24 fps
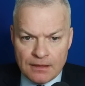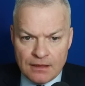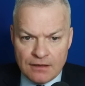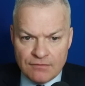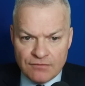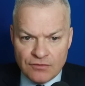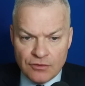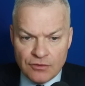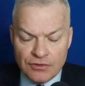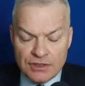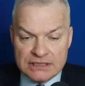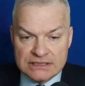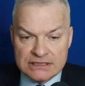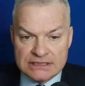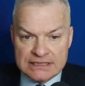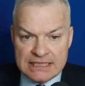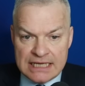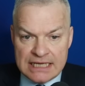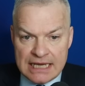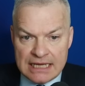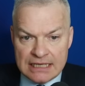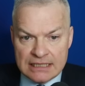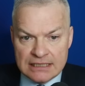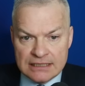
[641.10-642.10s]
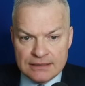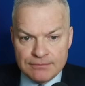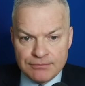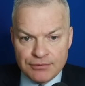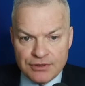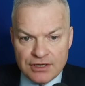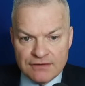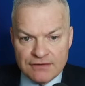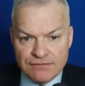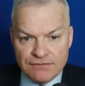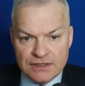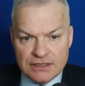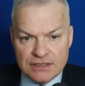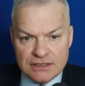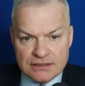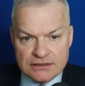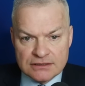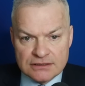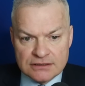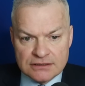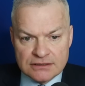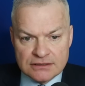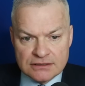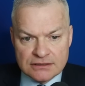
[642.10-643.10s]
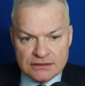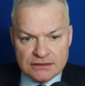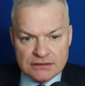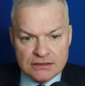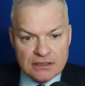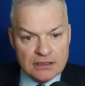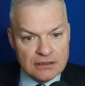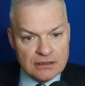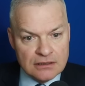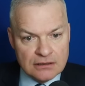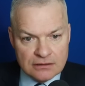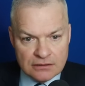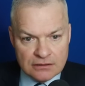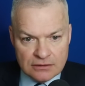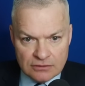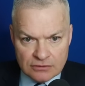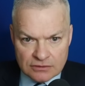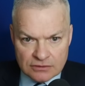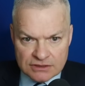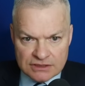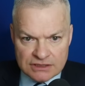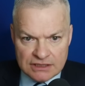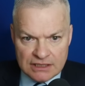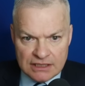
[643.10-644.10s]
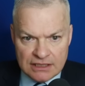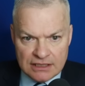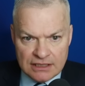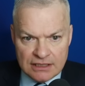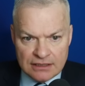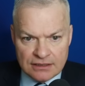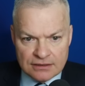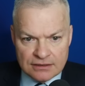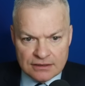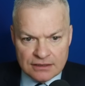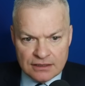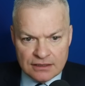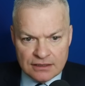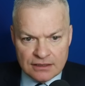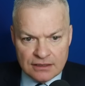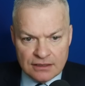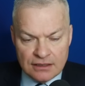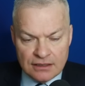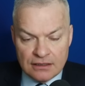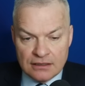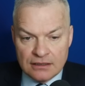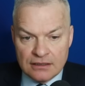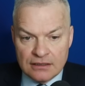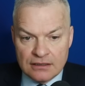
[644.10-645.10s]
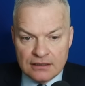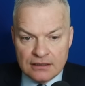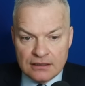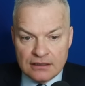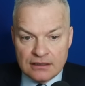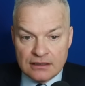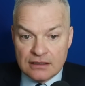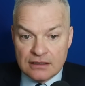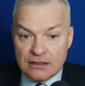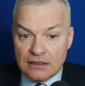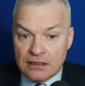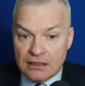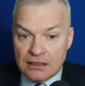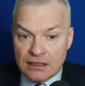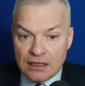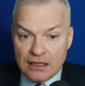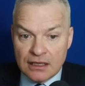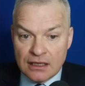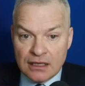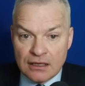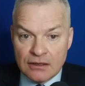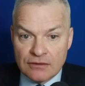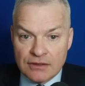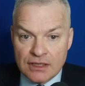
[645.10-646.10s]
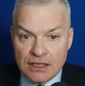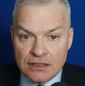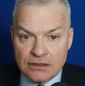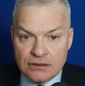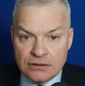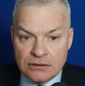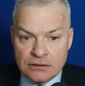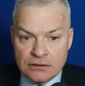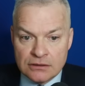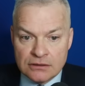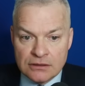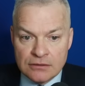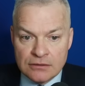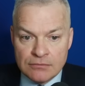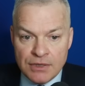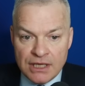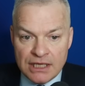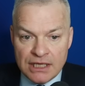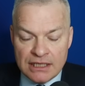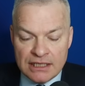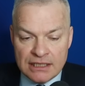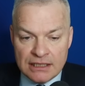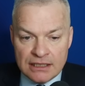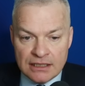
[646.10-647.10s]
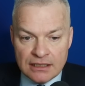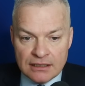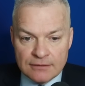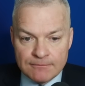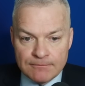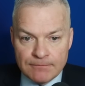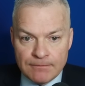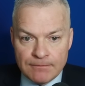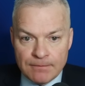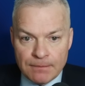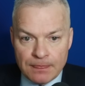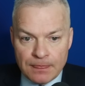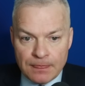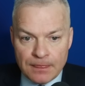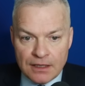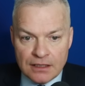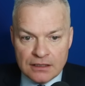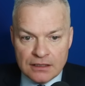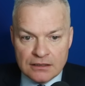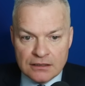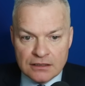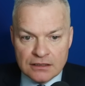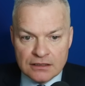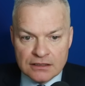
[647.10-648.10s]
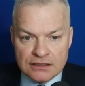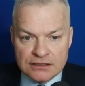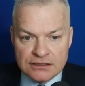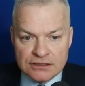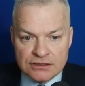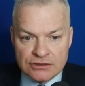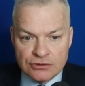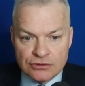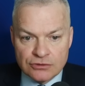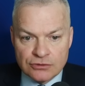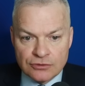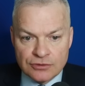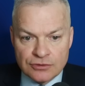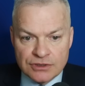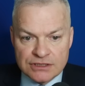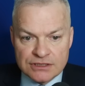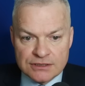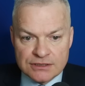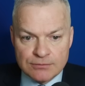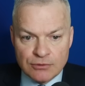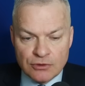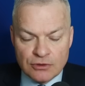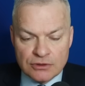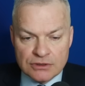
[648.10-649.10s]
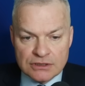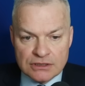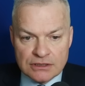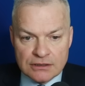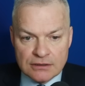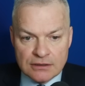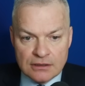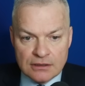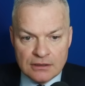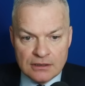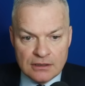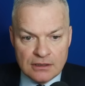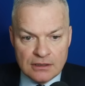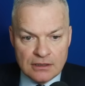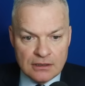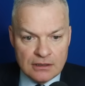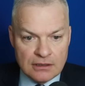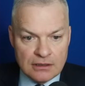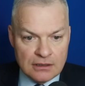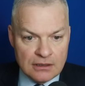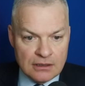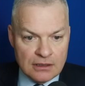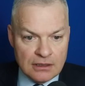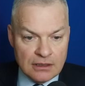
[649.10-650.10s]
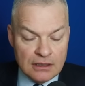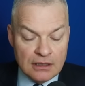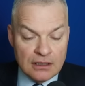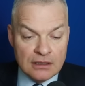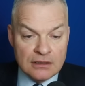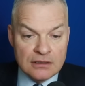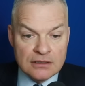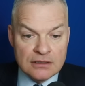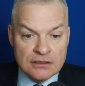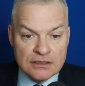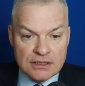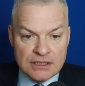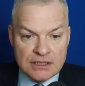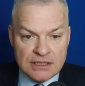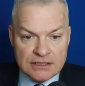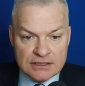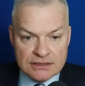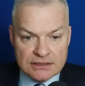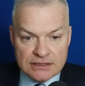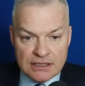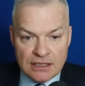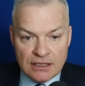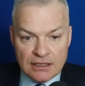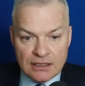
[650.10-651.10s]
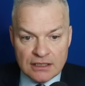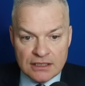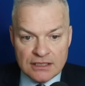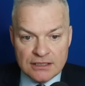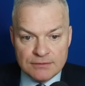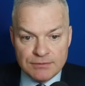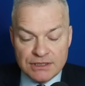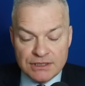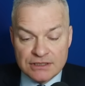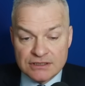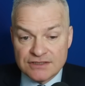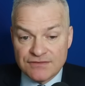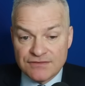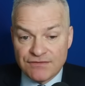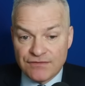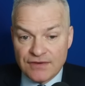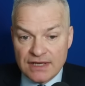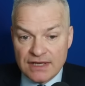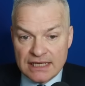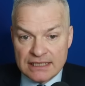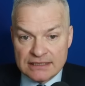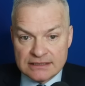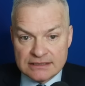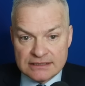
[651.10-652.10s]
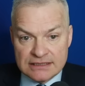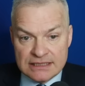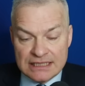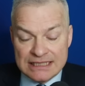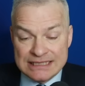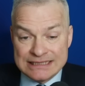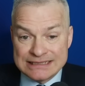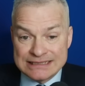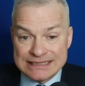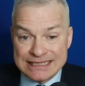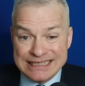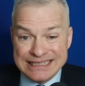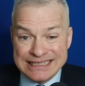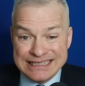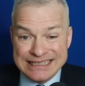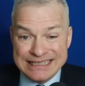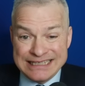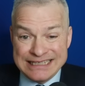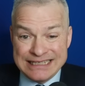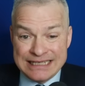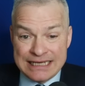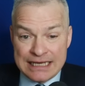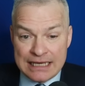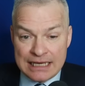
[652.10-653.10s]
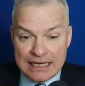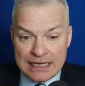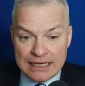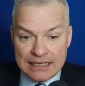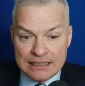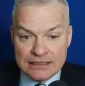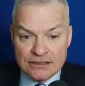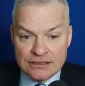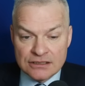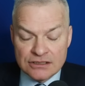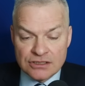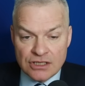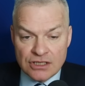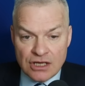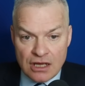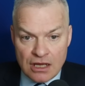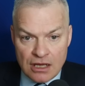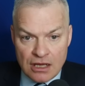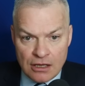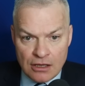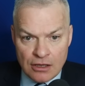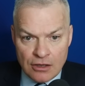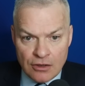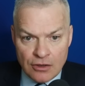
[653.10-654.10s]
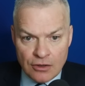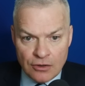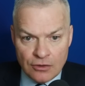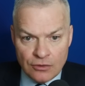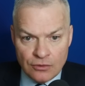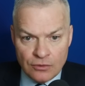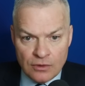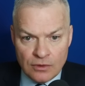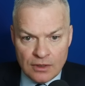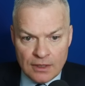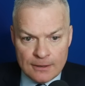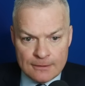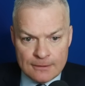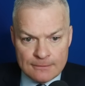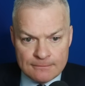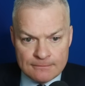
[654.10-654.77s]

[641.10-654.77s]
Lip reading: I've got the telly prefix. Not seeing anything. Now, there could be a nice scoring spot underneath tied because fad takes E and O.